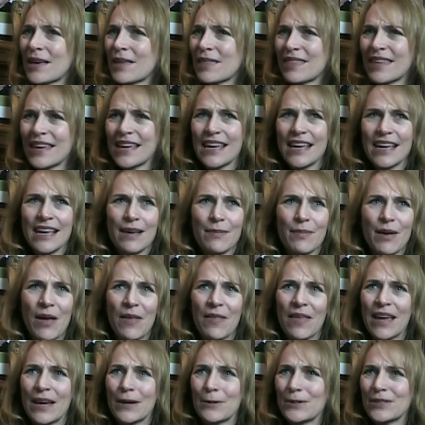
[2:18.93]
thinking about
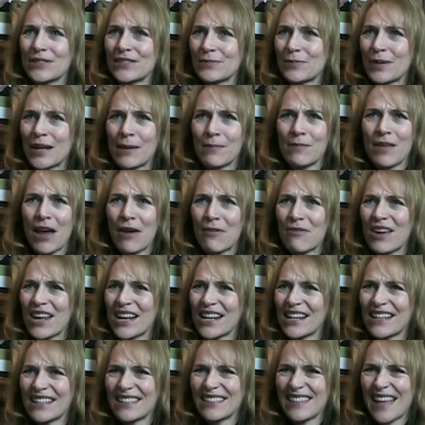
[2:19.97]
language, but I'm not
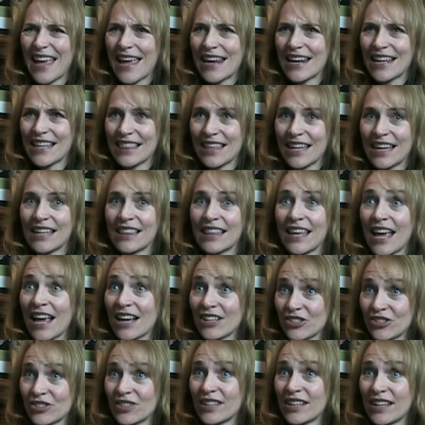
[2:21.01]
ready to say anything, and they
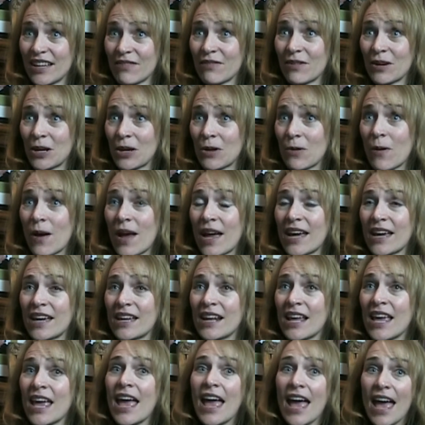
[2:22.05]
actually get very quiet.